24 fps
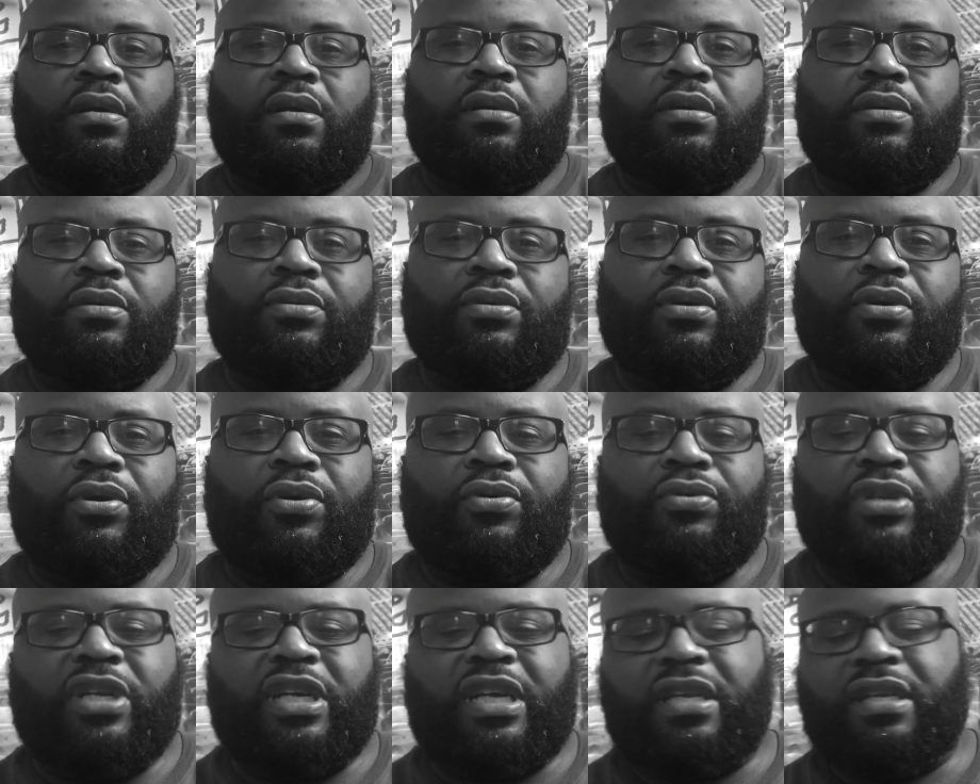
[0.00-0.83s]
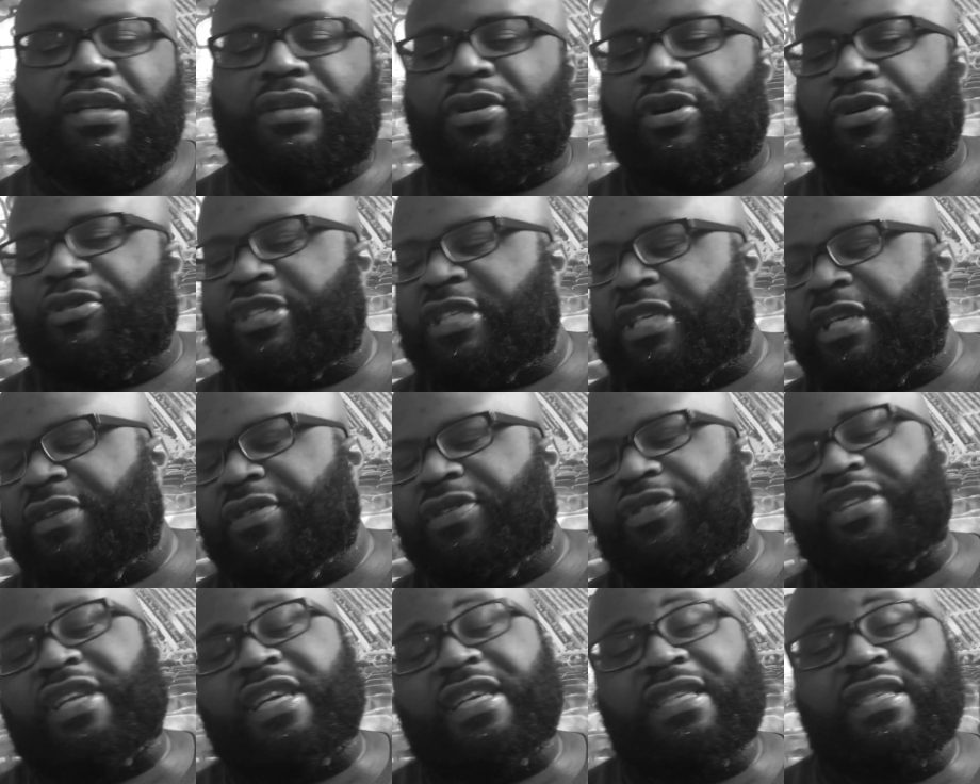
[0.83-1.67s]
You know,
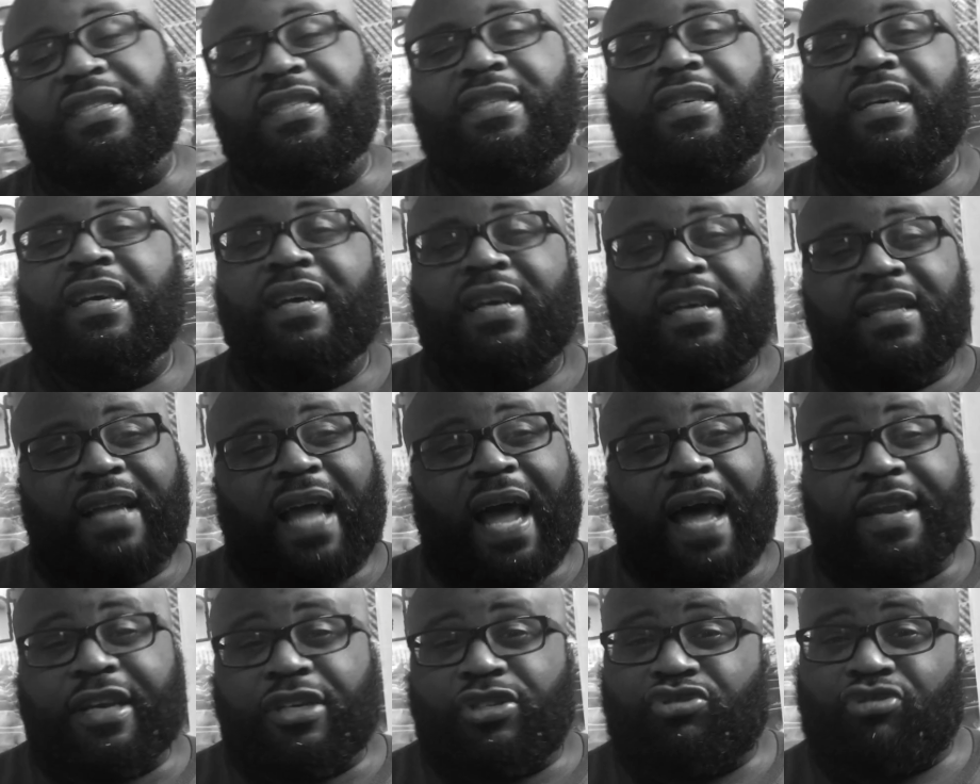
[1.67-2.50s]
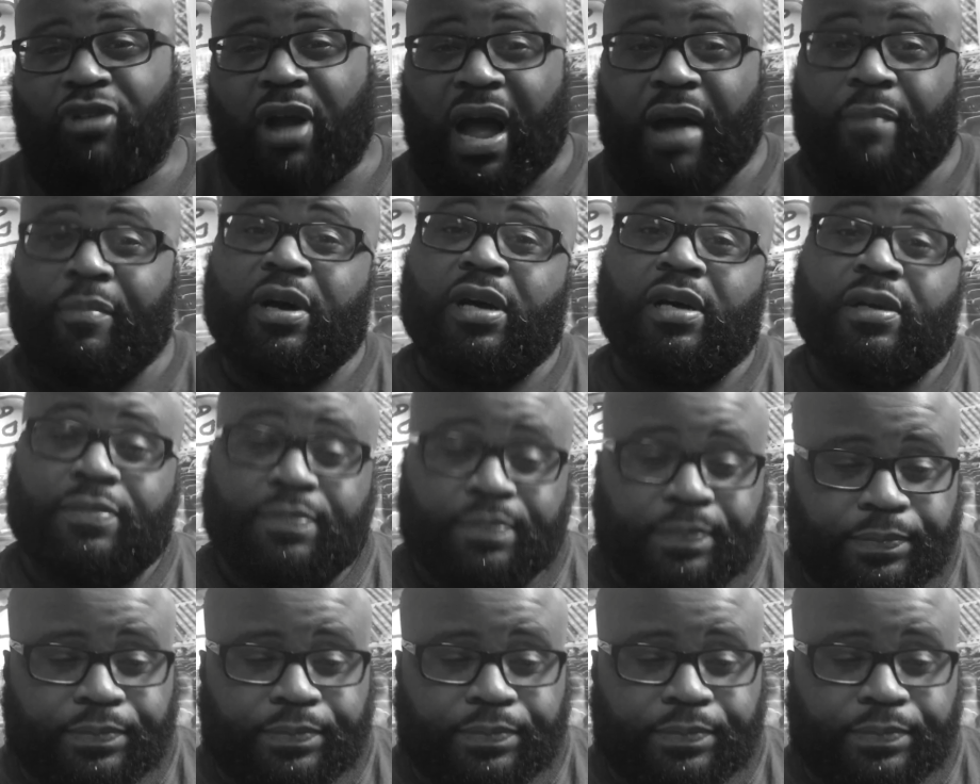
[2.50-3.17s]
see this kind of drama.